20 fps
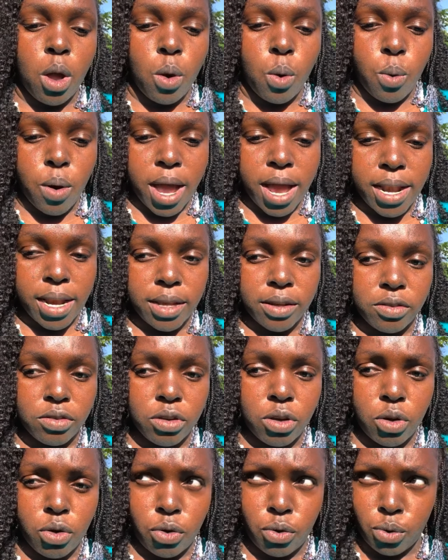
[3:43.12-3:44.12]
wireless
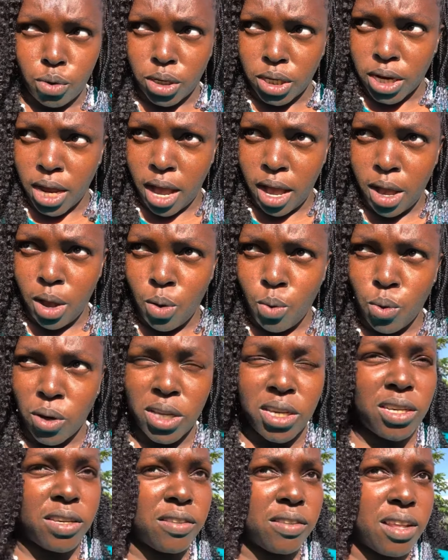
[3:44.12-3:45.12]
router which
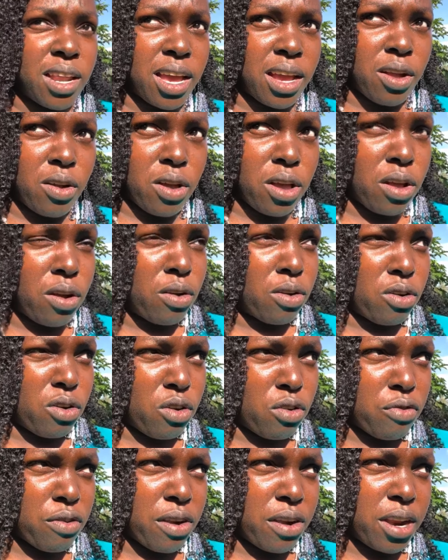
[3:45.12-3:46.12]
is like going on
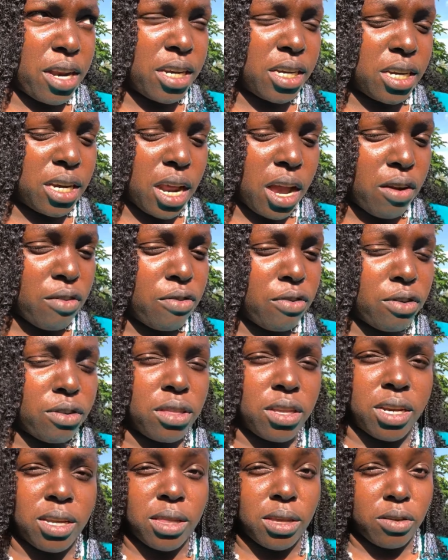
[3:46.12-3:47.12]
offer right now for
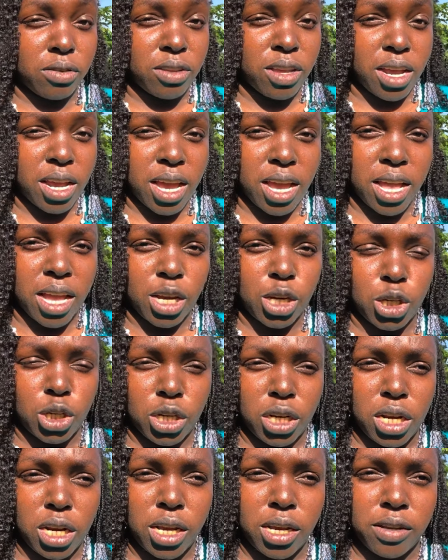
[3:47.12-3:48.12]
3000 kenyan
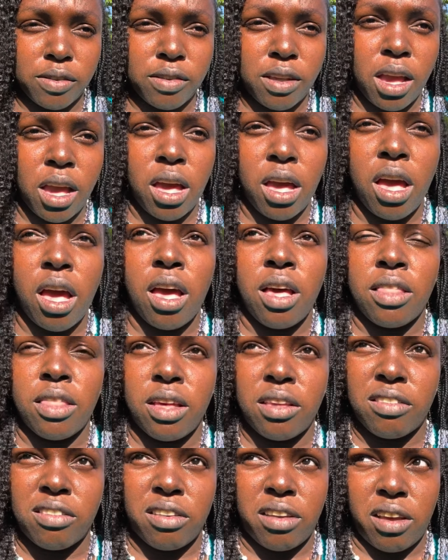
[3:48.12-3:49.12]
shillings
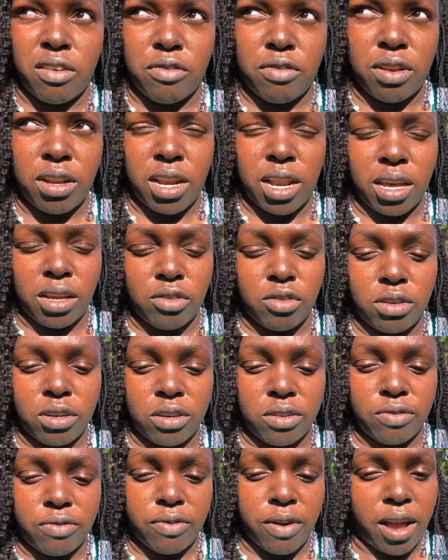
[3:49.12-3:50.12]
that's roughly like
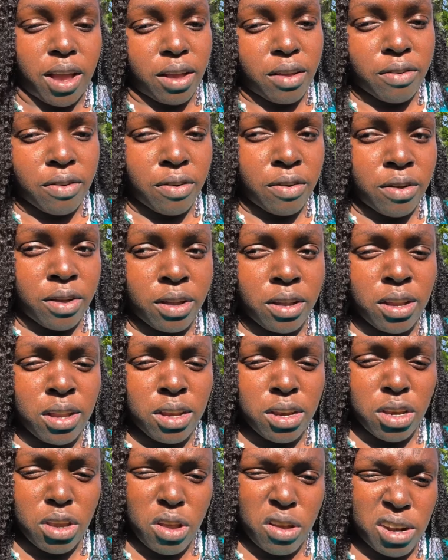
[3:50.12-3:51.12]
25
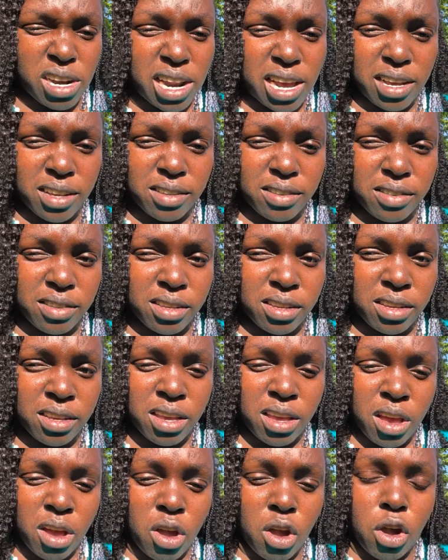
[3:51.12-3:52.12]
dollars
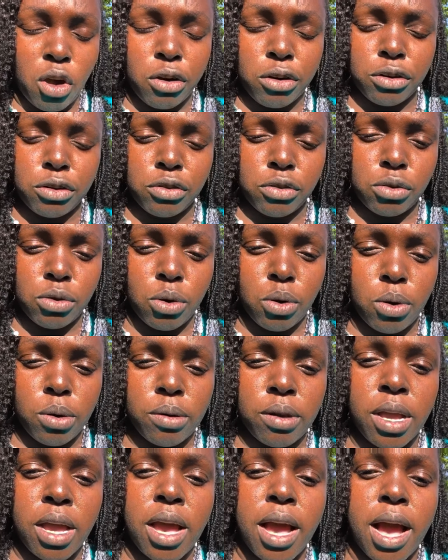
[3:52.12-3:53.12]
or so
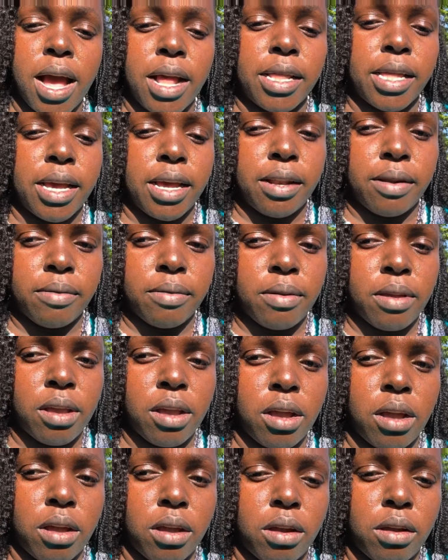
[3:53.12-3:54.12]
and then
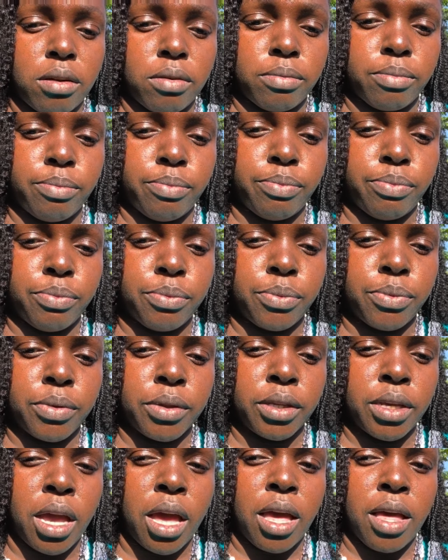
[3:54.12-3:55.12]
uh,
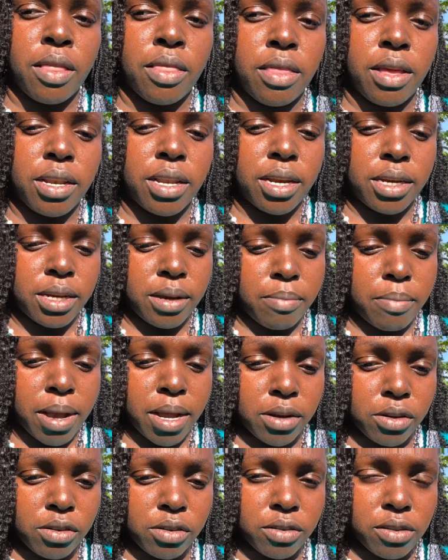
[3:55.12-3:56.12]
the data
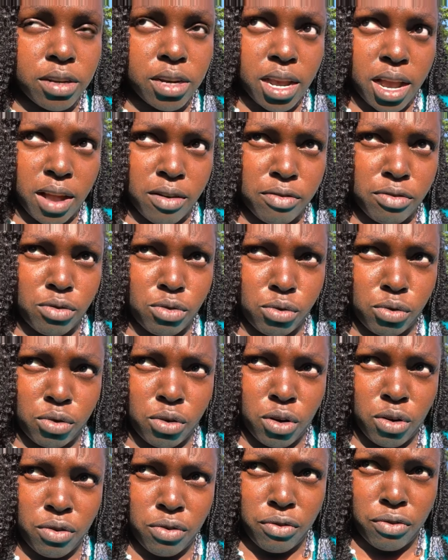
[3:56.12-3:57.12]
bundles that i have to
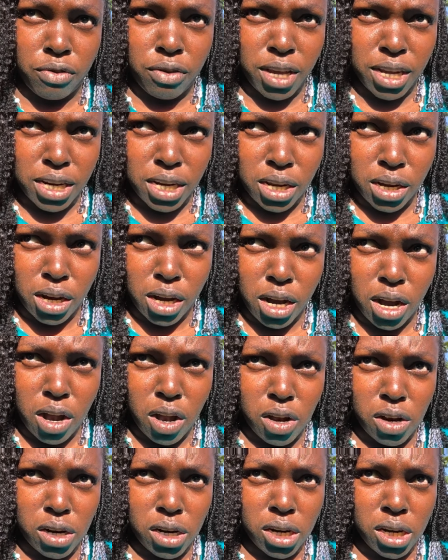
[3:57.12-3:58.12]
feed
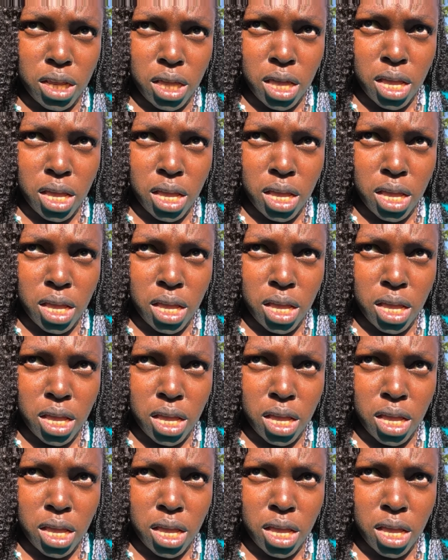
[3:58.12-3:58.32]
on